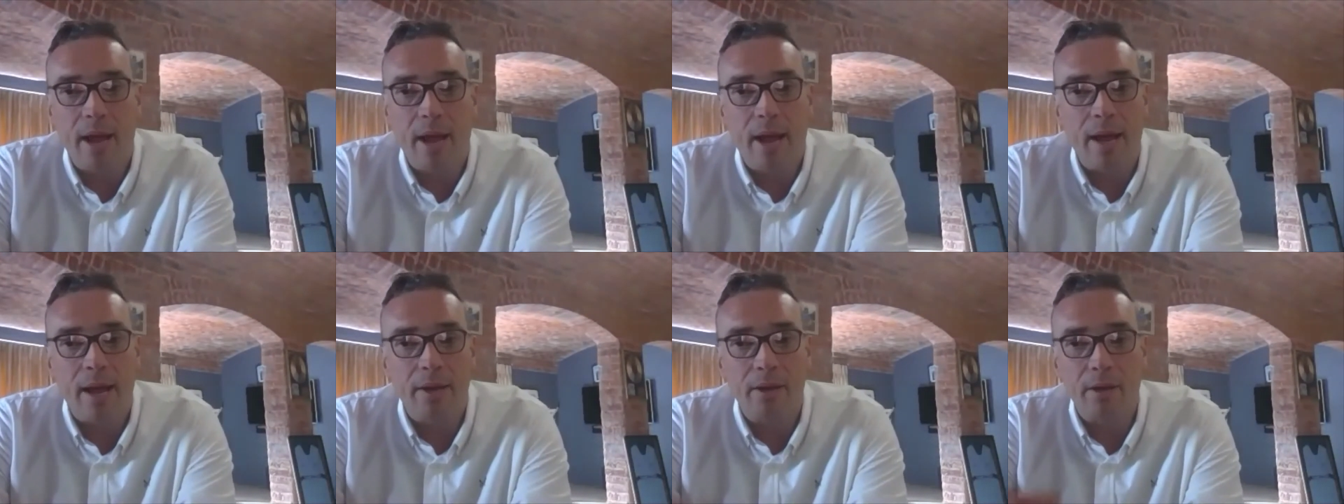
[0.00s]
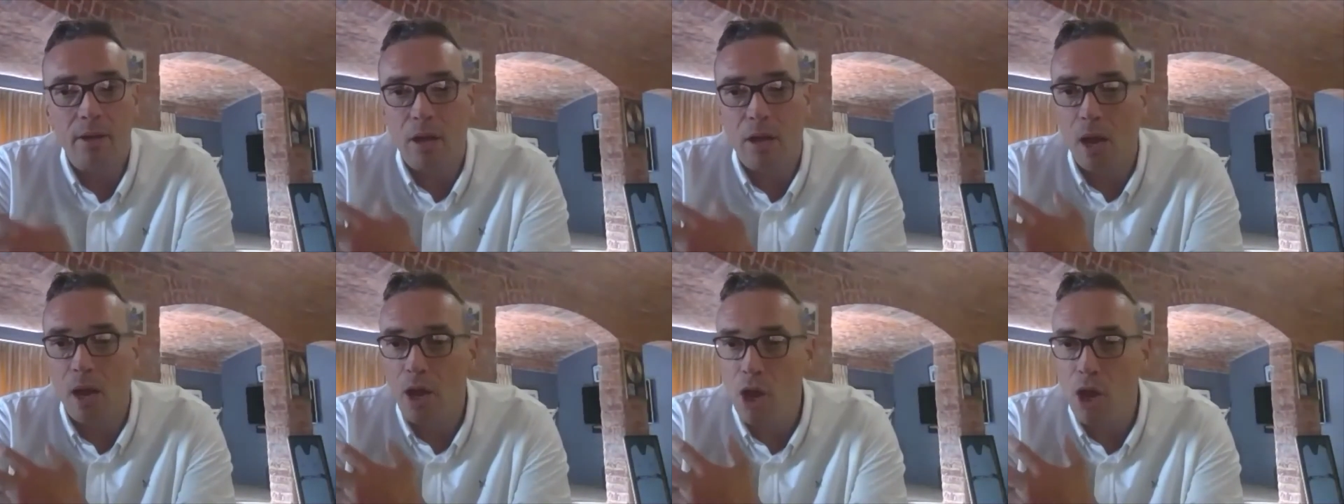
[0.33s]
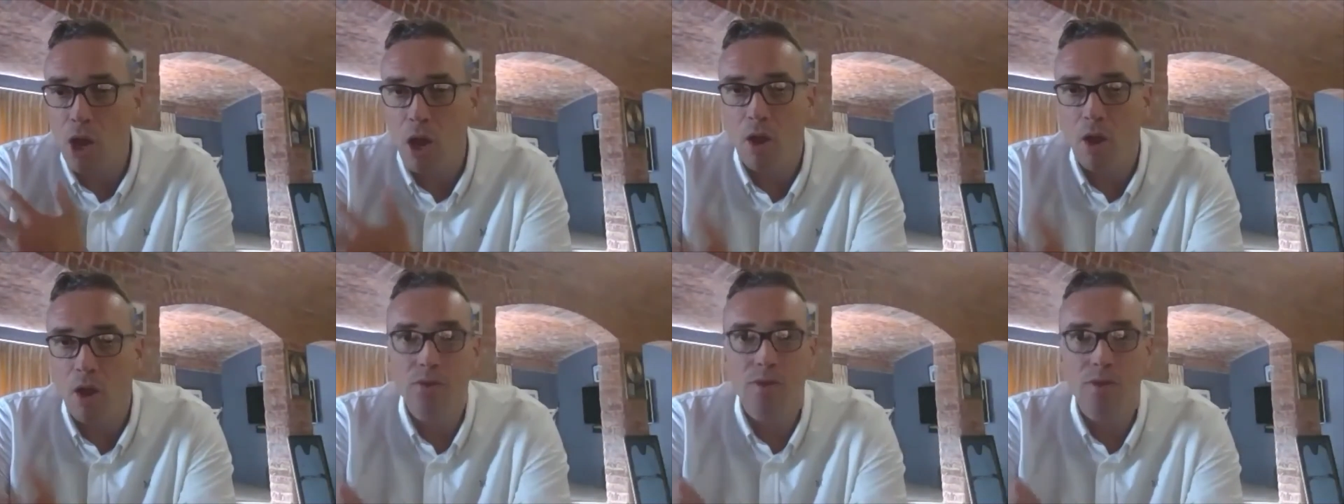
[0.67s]
and a
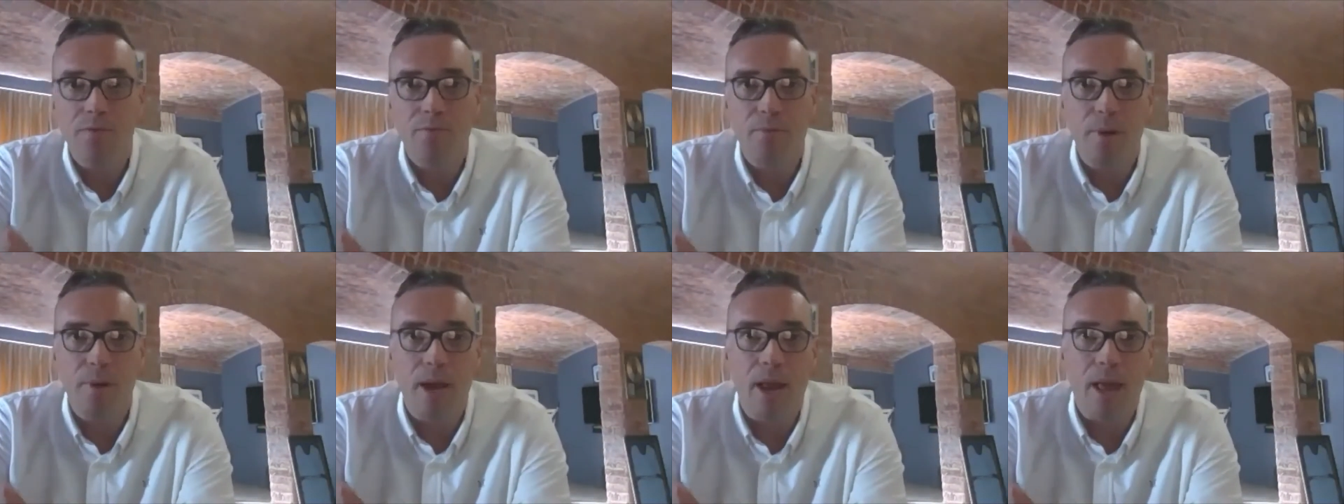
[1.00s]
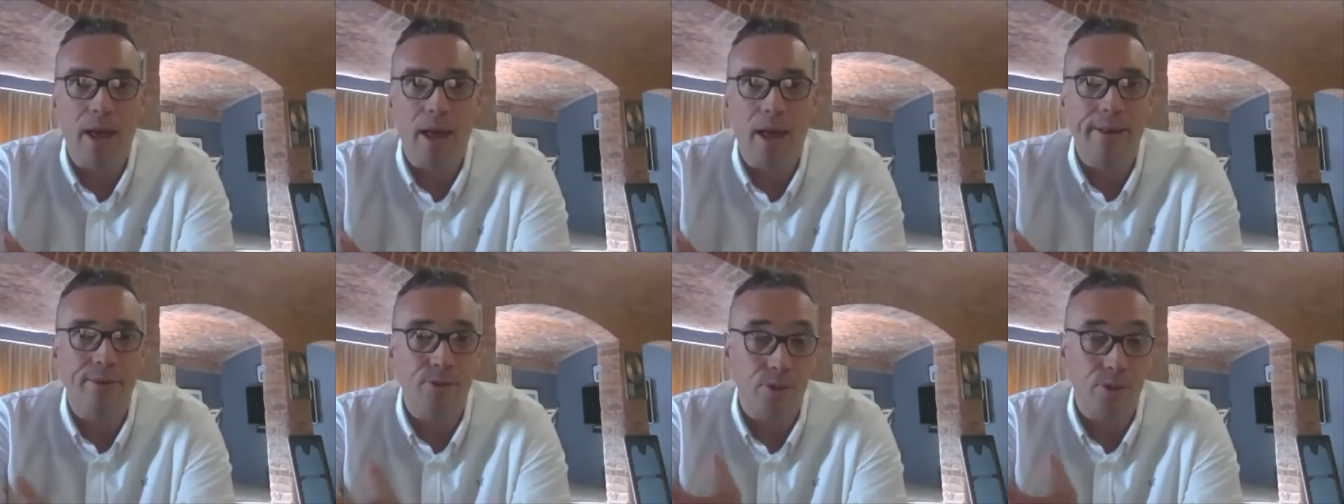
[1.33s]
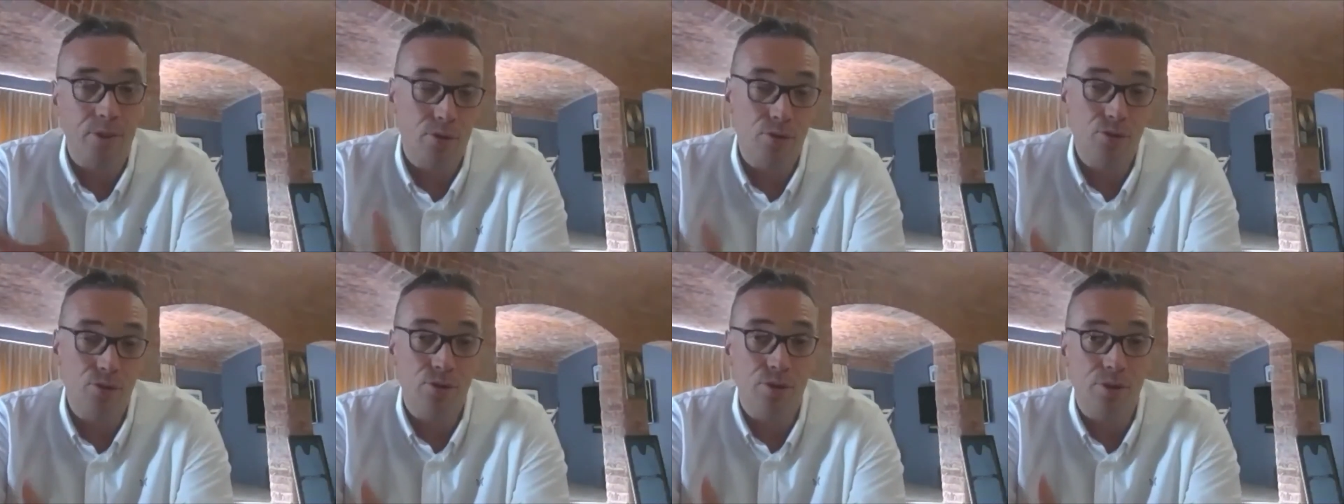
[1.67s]
lot of reliance
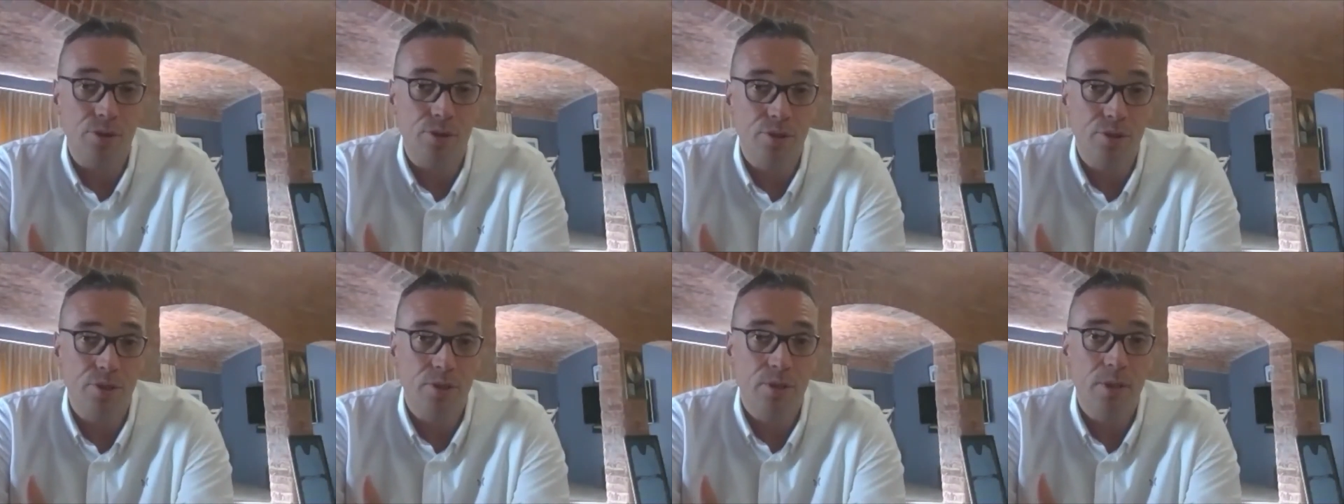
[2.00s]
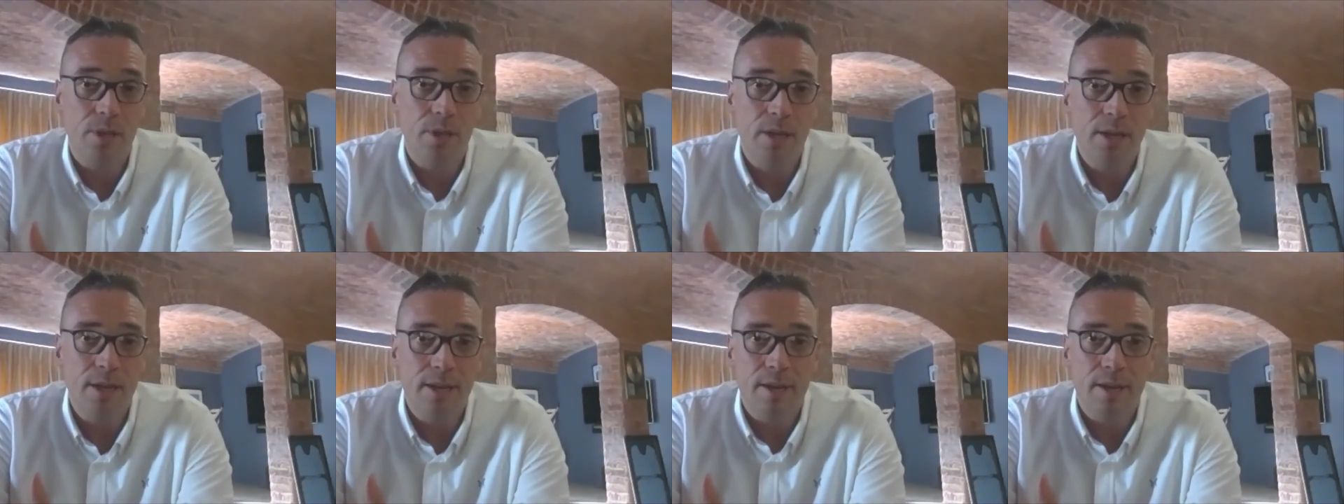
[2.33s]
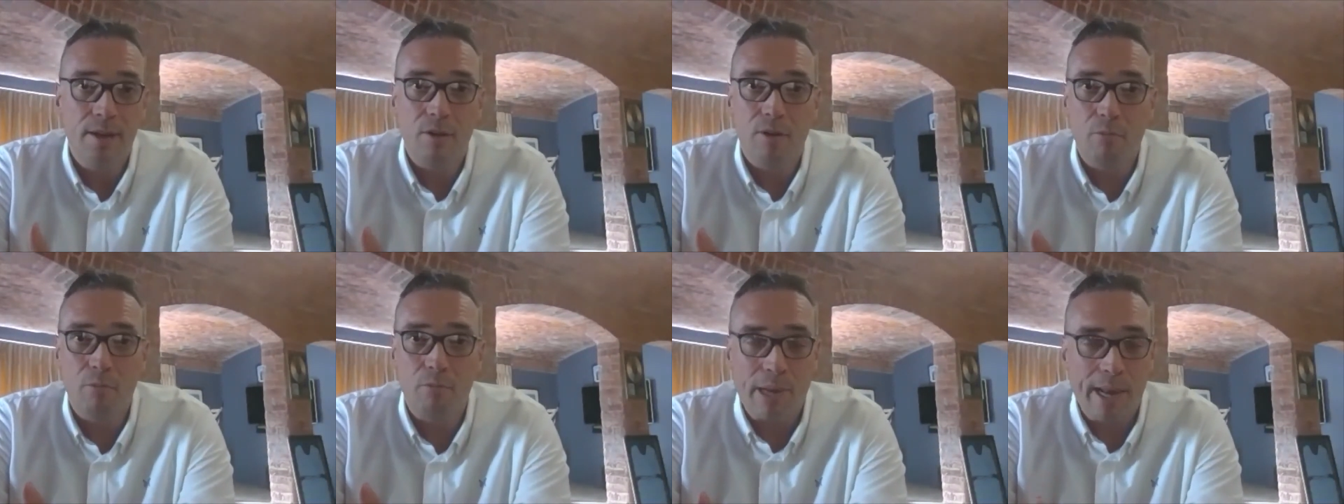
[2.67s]
and trust
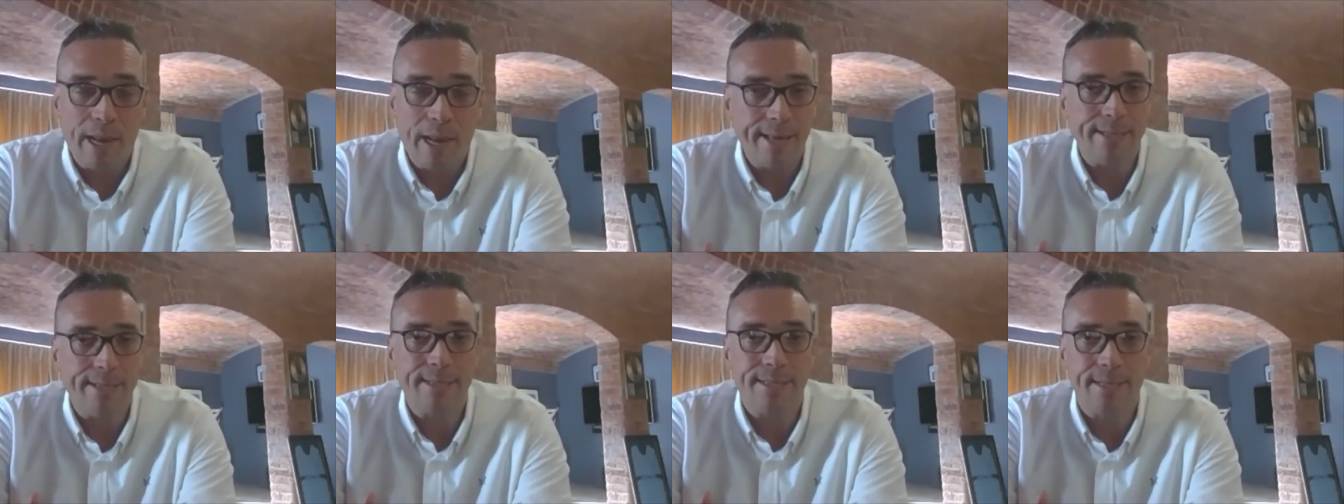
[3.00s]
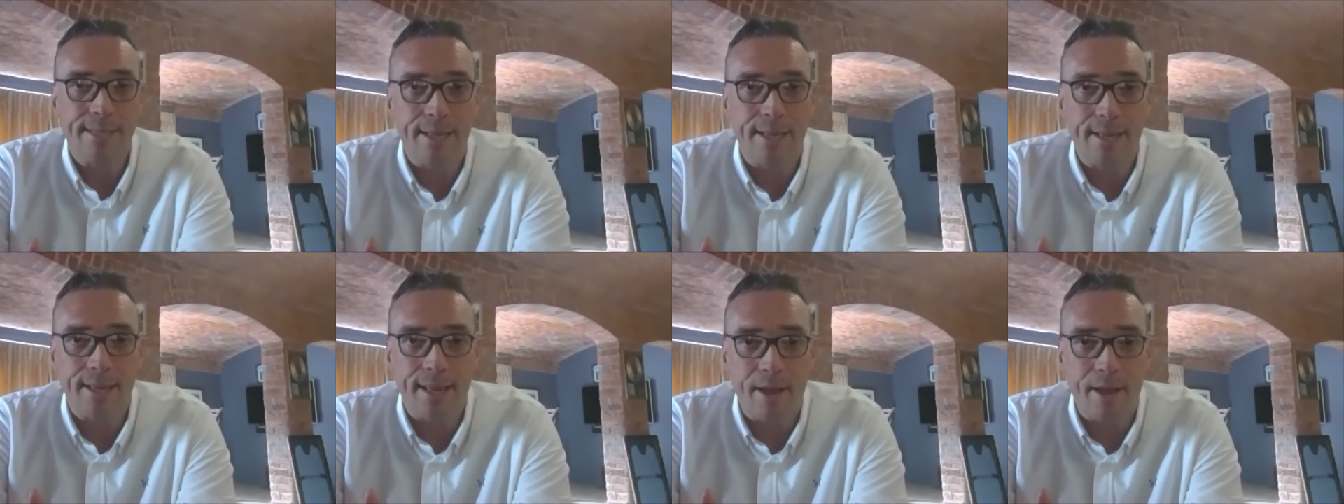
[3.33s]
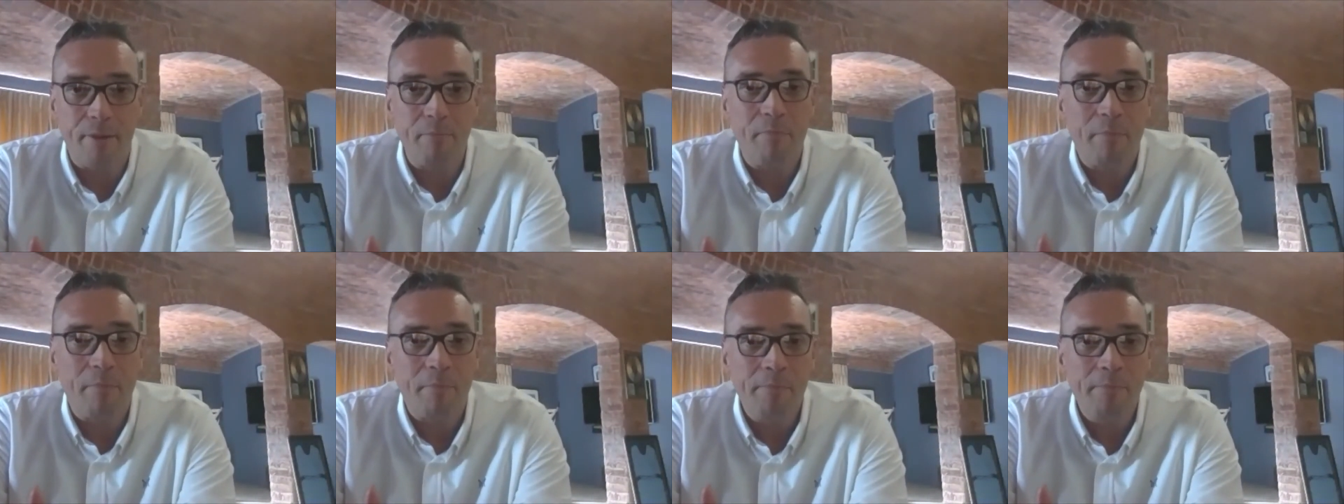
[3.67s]
placed in
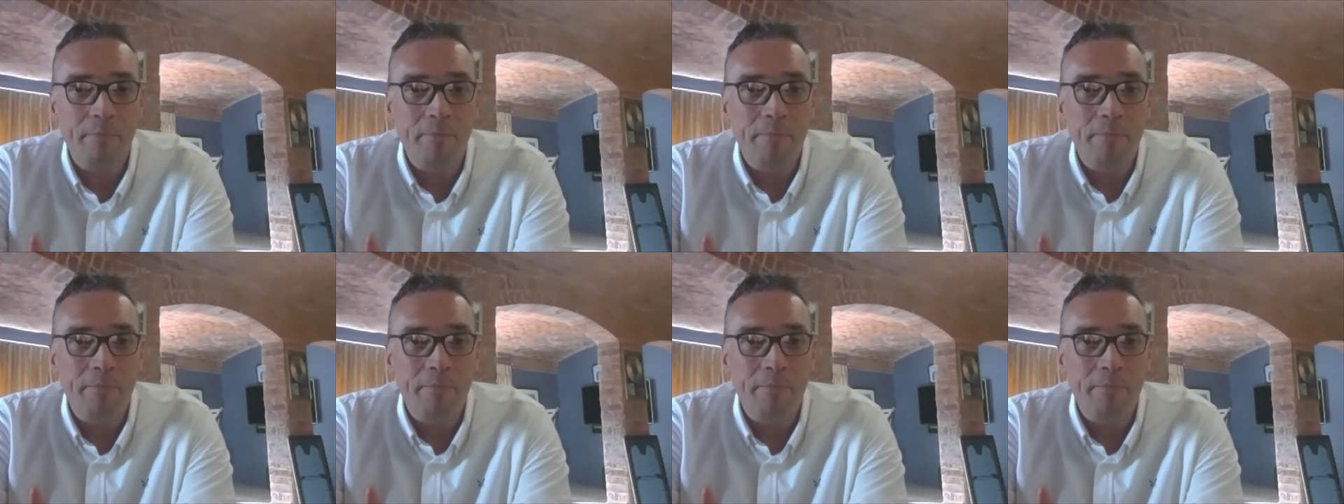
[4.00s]
them.